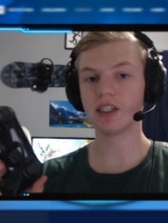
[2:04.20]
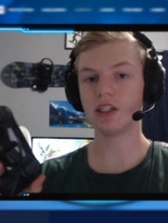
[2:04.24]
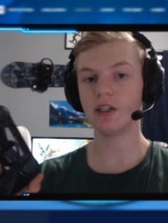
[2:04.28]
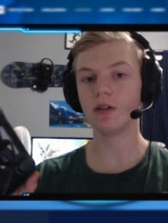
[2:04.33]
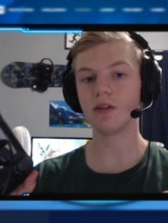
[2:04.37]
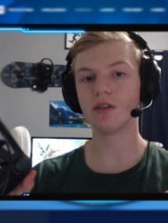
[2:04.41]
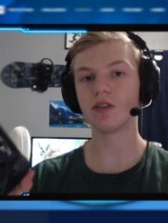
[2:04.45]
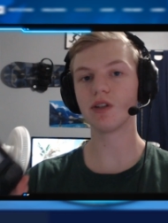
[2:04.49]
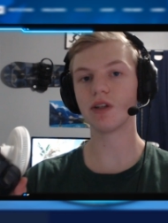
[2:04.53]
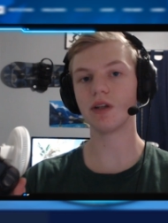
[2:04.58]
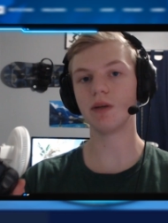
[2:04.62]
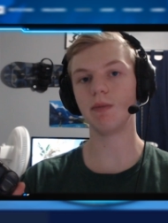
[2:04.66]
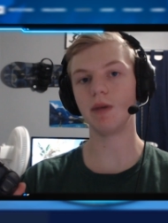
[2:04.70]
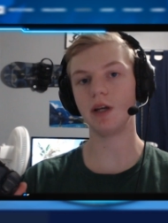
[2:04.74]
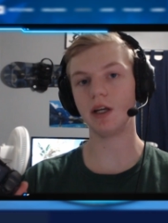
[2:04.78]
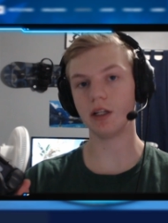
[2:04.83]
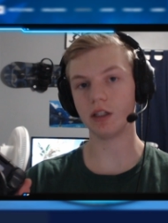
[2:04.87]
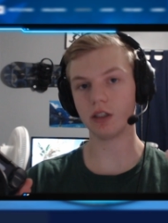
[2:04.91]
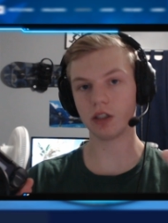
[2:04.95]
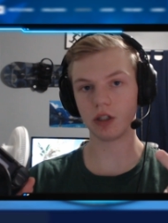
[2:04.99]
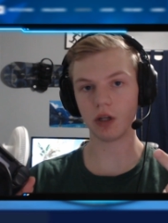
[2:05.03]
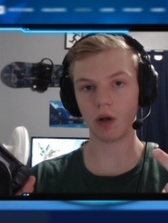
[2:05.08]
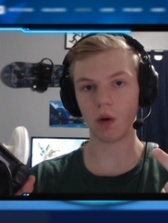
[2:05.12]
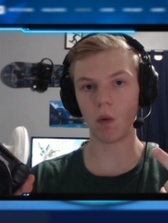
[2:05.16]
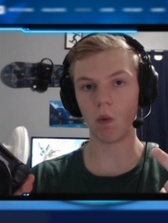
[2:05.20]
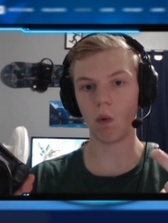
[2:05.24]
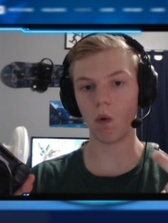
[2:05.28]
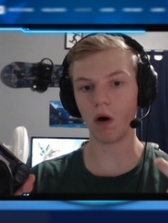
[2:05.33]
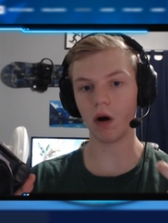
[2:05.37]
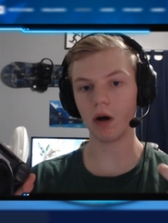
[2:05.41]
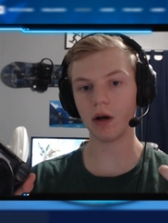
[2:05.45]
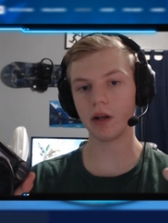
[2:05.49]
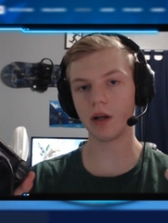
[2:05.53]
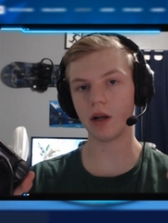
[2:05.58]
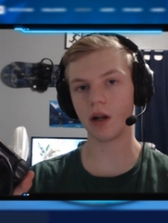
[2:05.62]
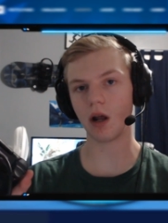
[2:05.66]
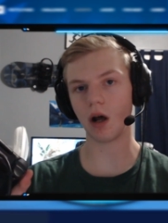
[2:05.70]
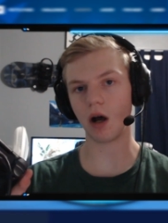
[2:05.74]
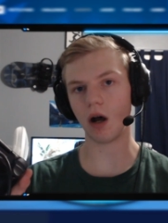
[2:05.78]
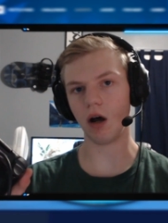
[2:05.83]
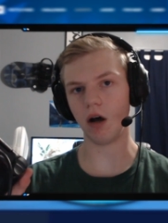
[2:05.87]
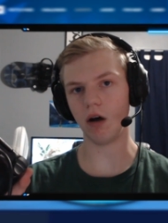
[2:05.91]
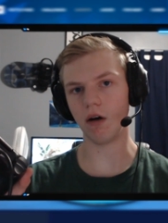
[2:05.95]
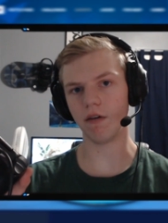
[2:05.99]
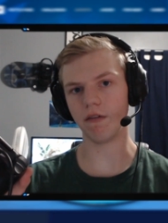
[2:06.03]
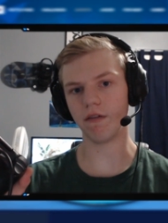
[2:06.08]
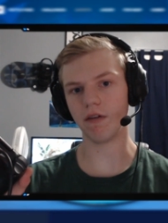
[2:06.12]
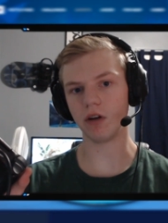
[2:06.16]
usually means one
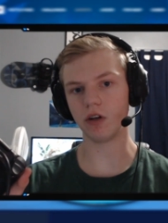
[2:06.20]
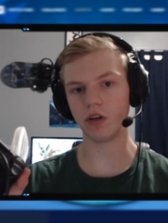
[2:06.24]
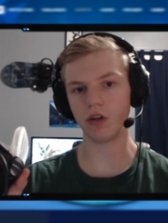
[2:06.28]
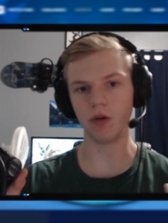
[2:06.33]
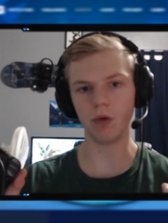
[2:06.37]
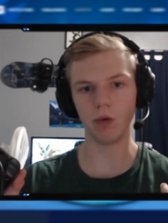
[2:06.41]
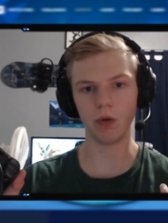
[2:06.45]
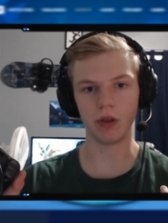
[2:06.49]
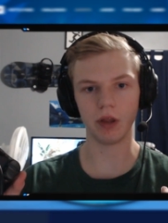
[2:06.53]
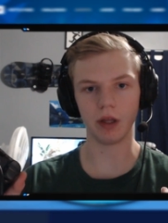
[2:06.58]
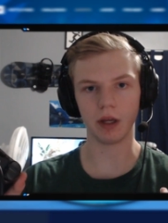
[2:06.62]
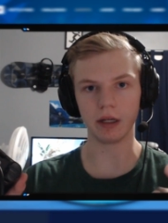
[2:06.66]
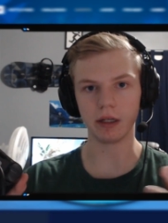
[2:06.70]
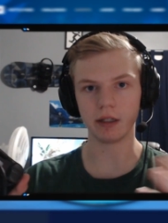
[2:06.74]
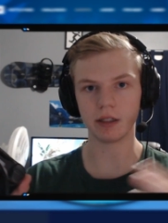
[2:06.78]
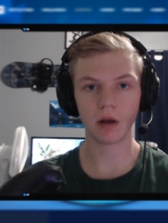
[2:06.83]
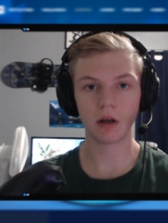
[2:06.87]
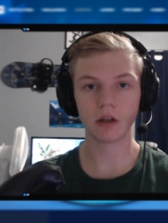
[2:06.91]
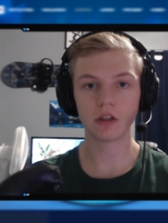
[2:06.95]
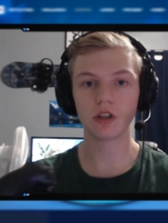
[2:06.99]
of two things.